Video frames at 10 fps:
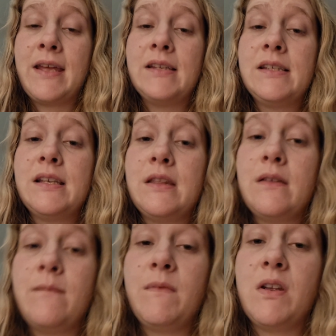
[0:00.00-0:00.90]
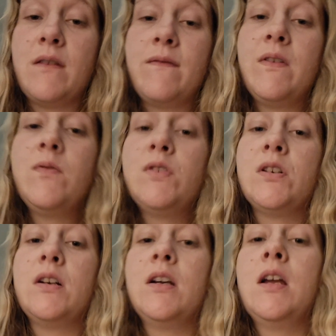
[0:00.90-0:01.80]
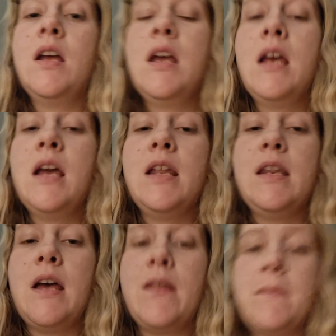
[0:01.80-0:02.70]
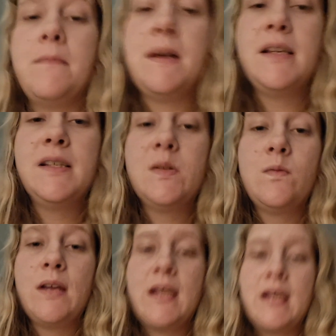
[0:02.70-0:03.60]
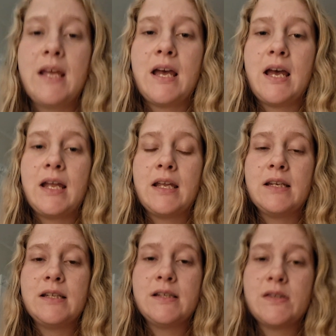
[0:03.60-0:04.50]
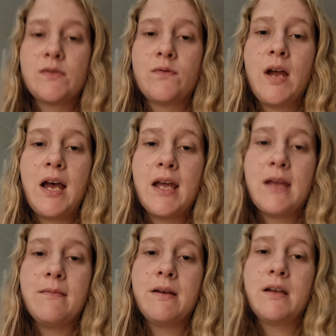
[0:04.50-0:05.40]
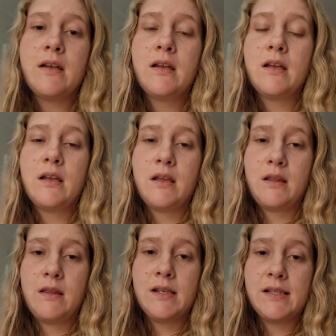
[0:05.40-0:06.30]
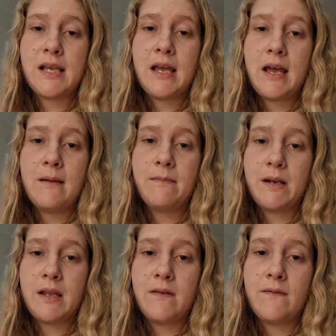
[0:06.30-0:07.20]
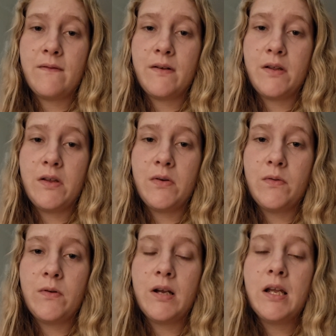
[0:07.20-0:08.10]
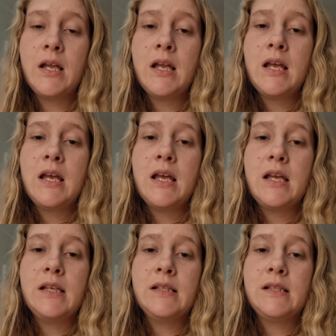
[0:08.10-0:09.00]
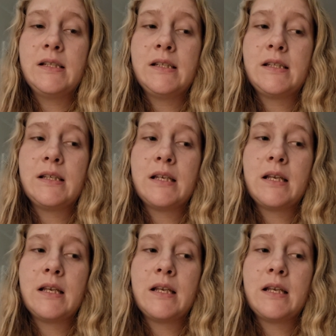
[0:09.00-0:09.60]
it in the near future. Now, the best way I can describe this happening for you is